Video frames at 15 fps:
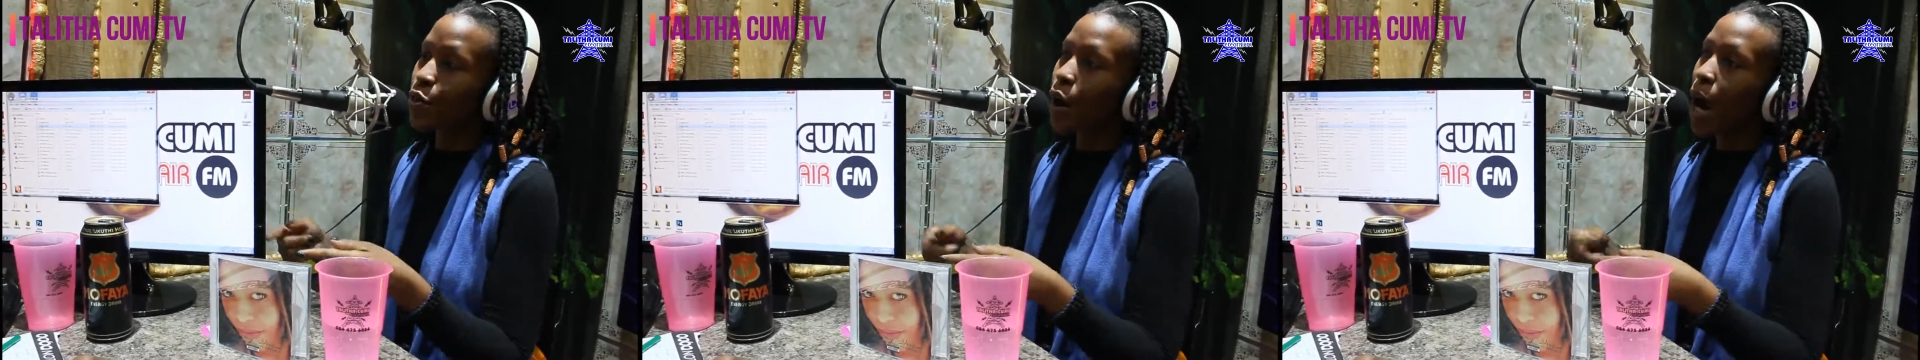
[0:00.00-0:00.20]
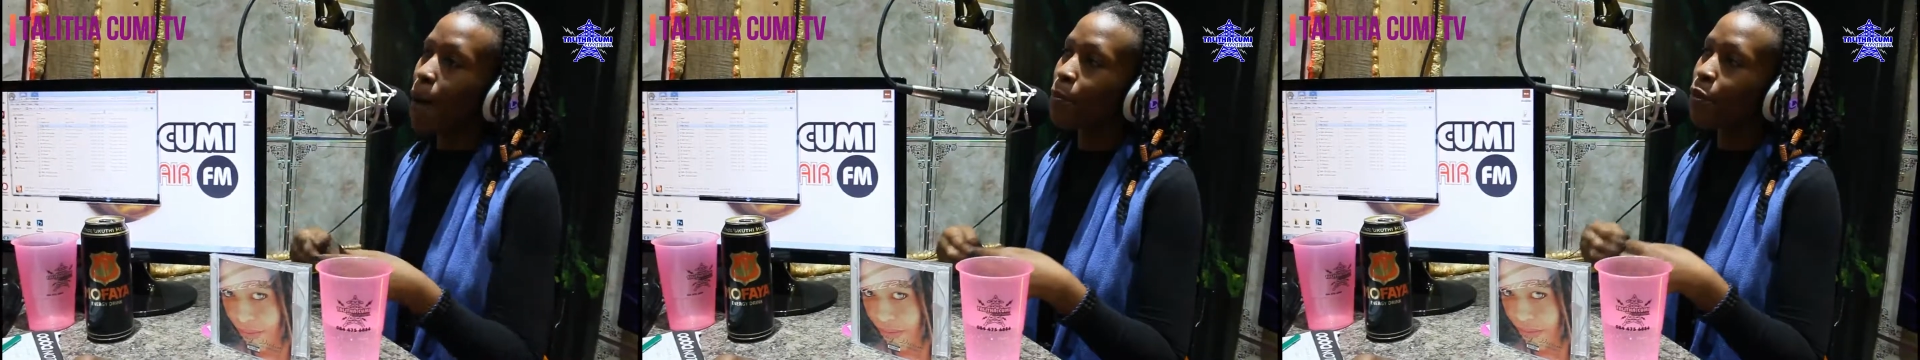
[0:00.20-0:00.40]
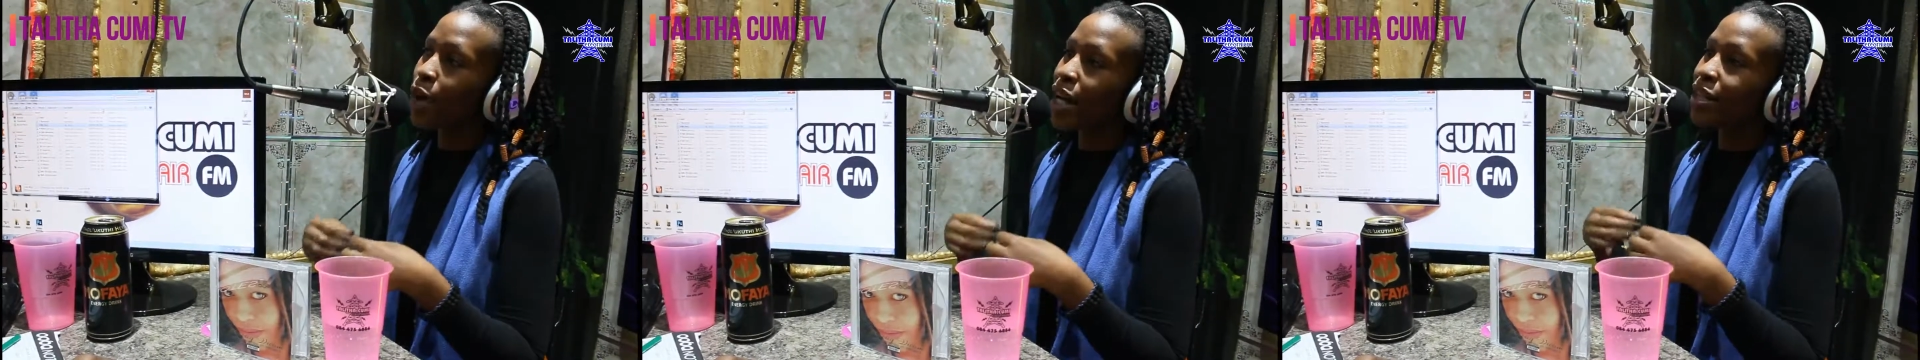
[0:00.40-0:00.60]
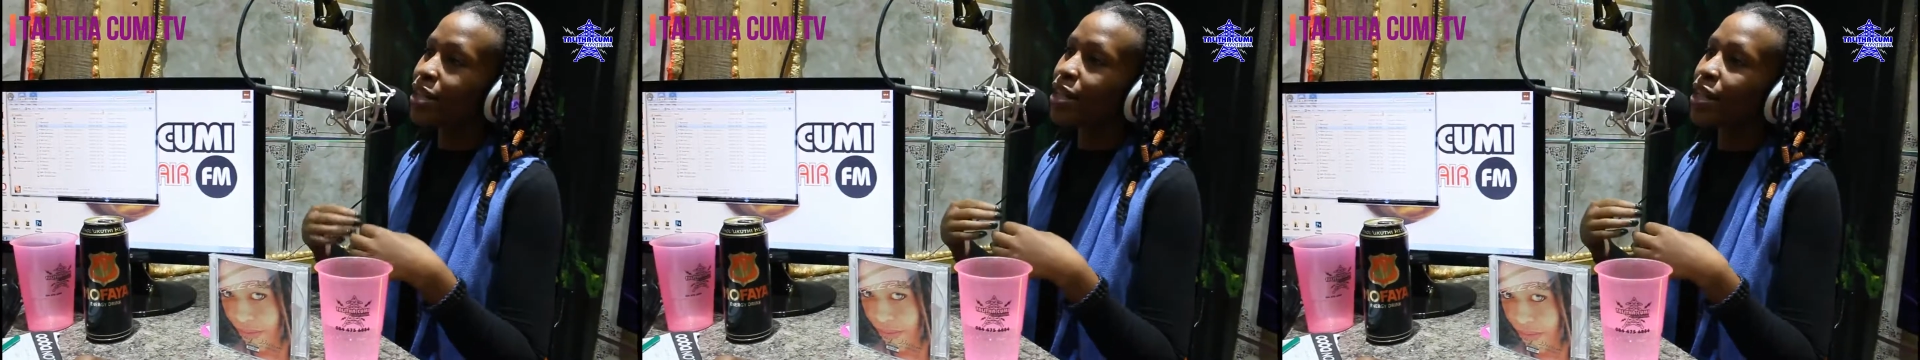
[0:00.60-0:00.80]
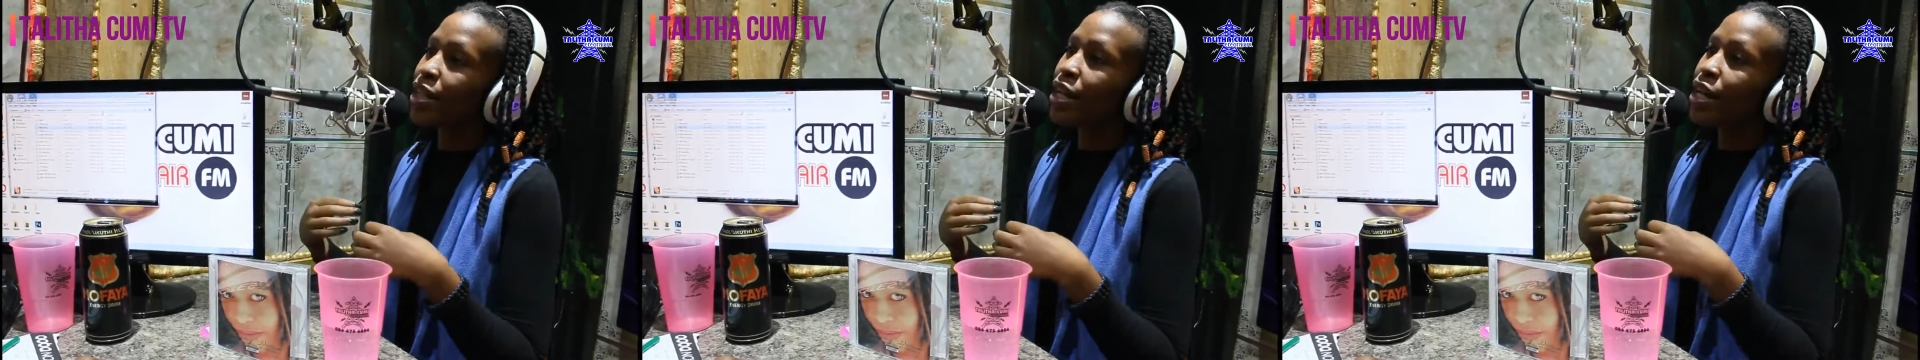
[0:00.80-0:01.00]
So I'm
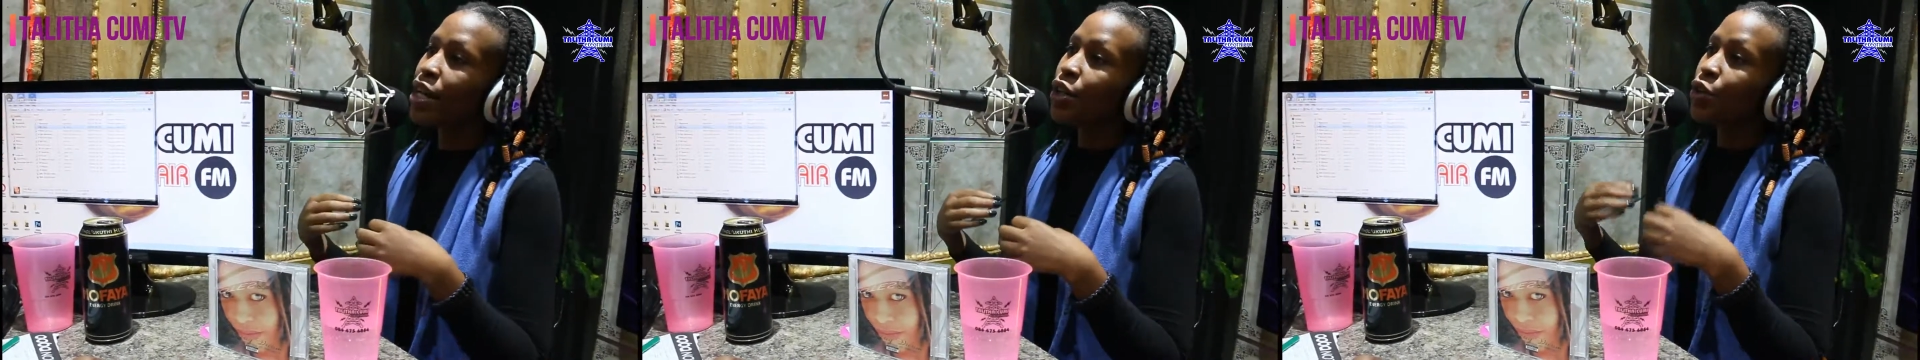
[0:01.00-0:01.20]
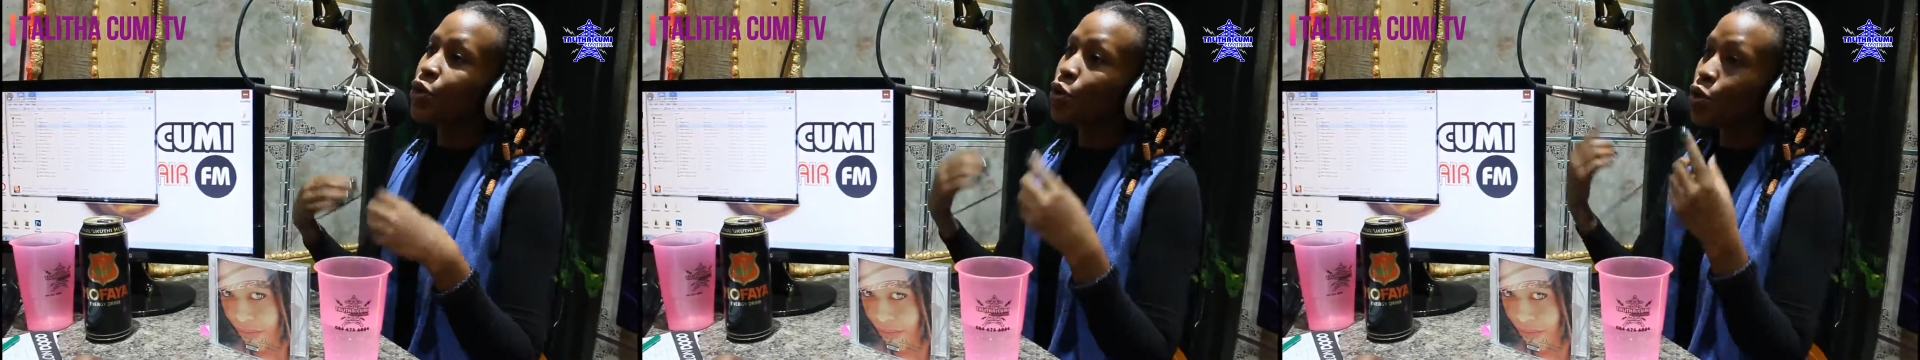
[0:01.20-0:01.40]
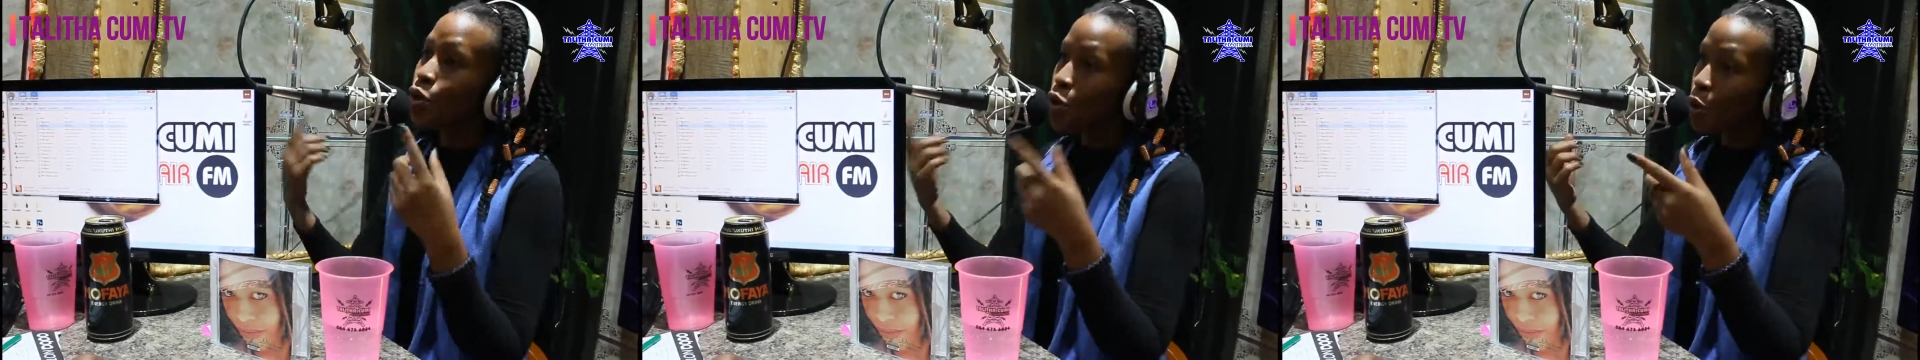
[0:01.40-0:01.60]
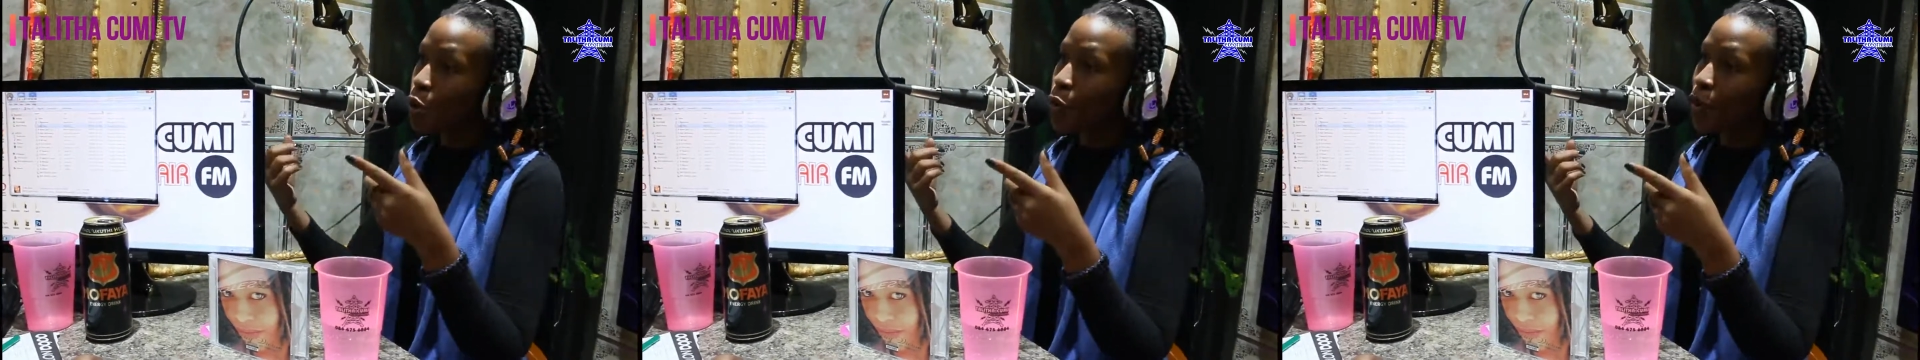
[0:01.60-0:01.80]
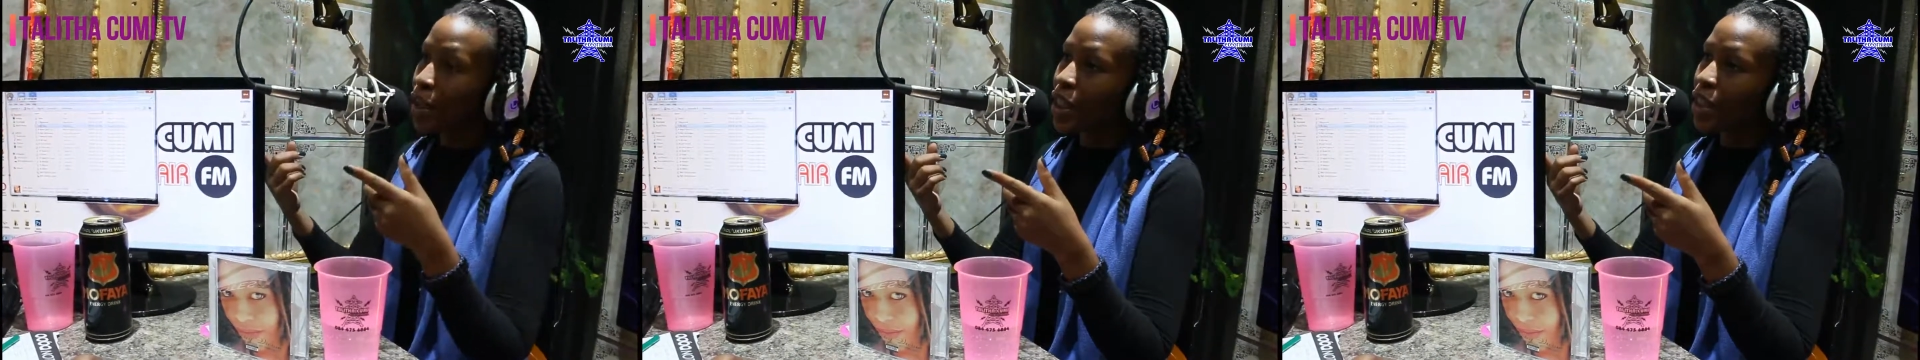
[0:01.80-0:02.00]
writing your
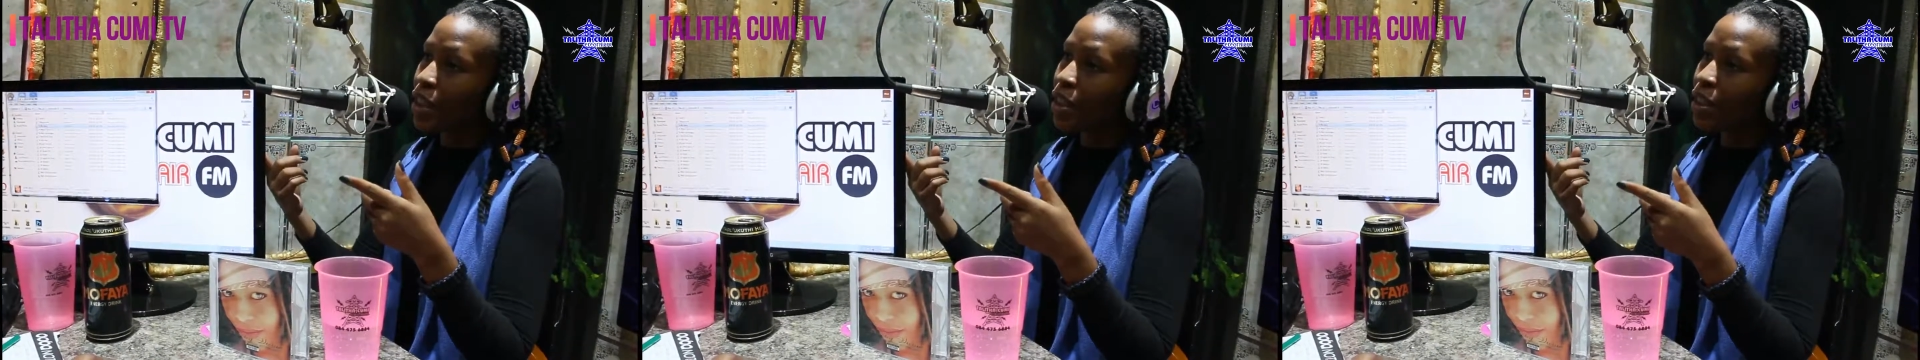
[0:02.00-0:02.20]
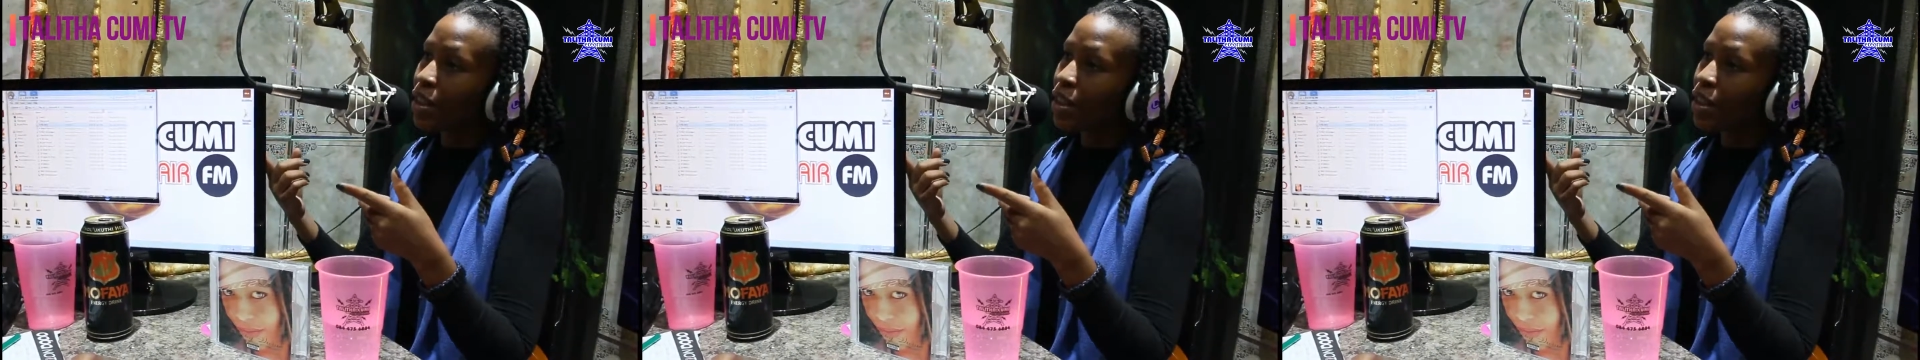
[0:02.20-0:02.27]
story